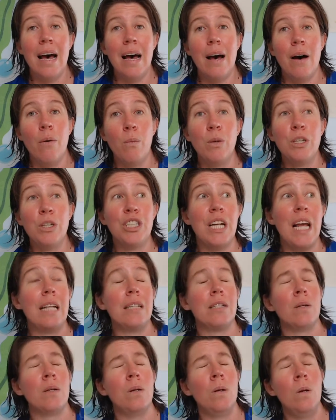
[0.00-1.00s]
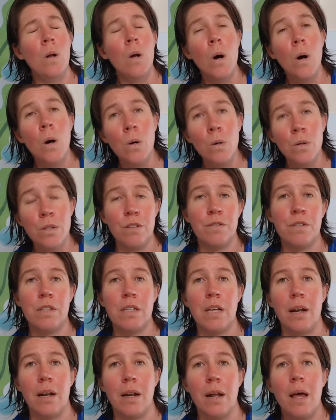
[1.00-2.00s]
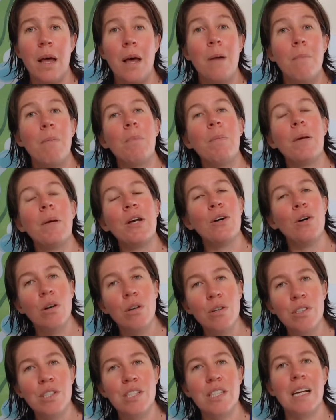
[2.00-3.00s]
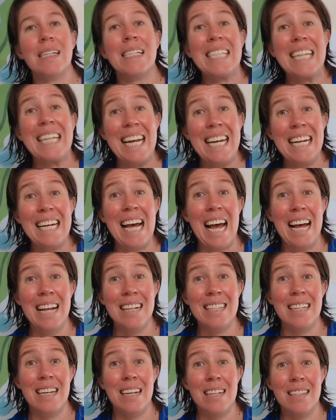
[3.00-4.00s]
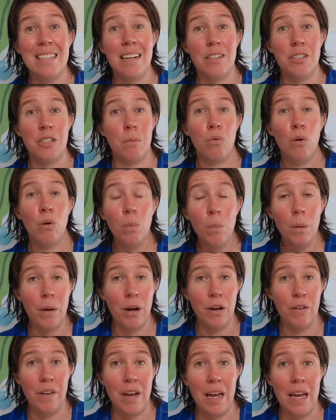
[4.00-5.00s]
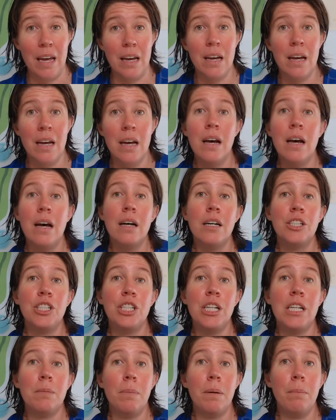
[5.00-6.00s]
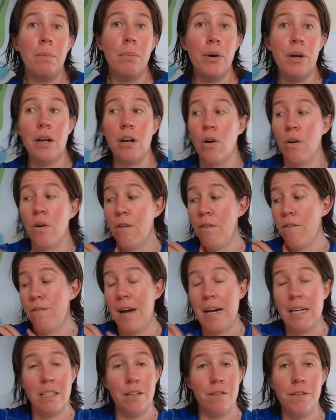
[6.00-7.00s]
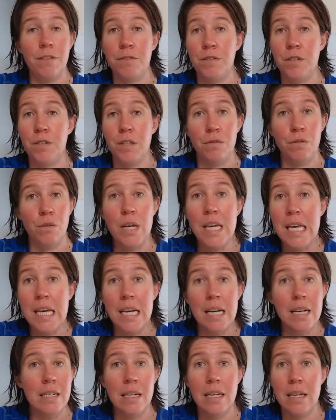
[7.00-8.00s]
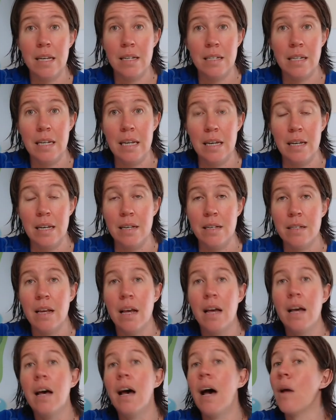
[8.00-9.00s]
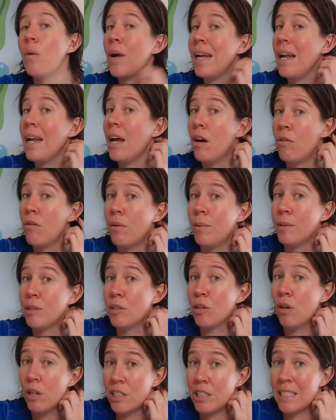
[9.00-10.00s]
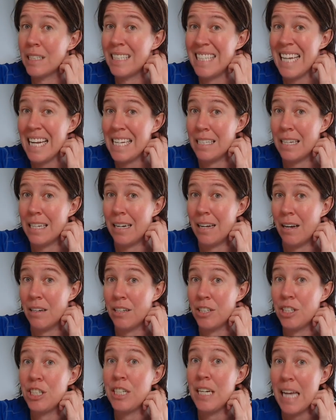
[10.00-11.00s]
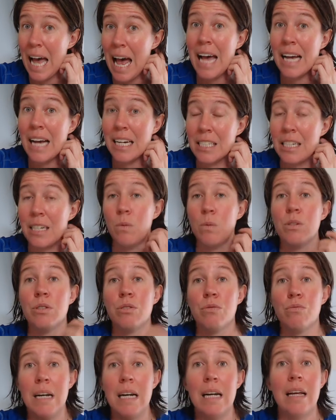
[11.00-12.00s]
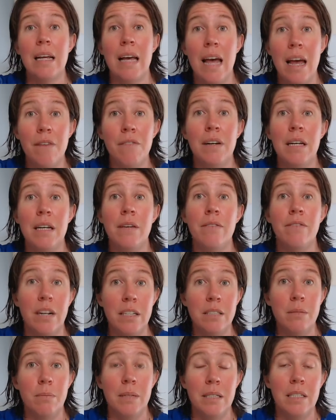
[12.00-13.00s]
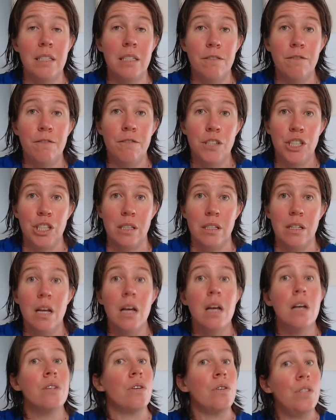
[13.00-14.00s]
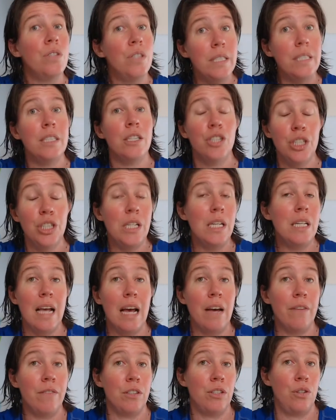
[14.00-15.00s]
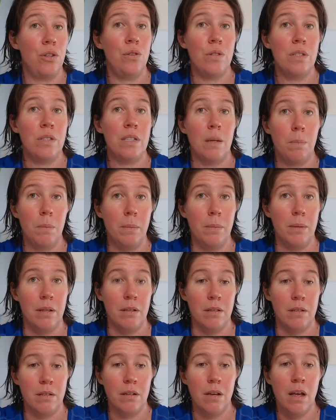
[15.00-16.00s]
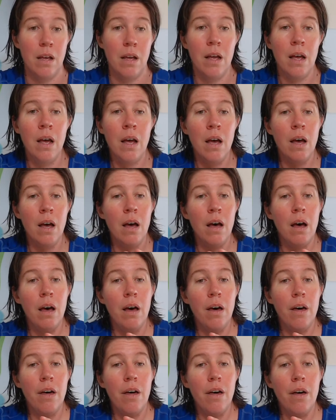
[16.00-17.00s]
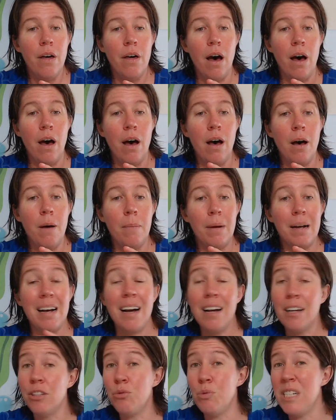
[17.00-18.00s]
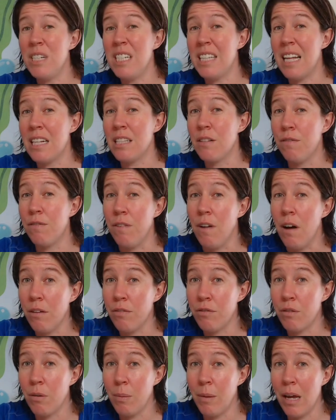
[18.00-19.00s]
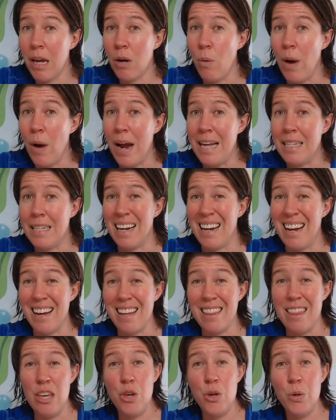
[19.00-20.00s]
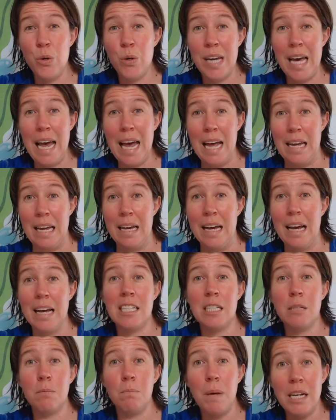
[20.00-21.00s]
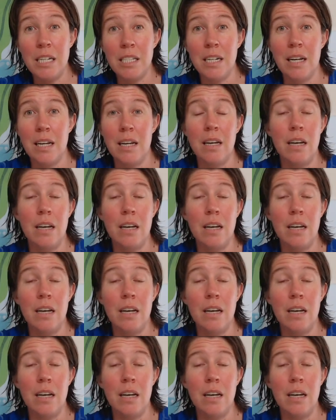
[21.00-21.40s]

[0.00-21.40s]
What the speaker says: which gets loads of sun. But because skin cancer is such a problem over here, she's been putting on factor 50 for years and years and years. And when her rheumatologist tested her, she actually was really heavily vitamin D deficient. So she's having to use supplements. Countries that's far from the equator, like the UK, especially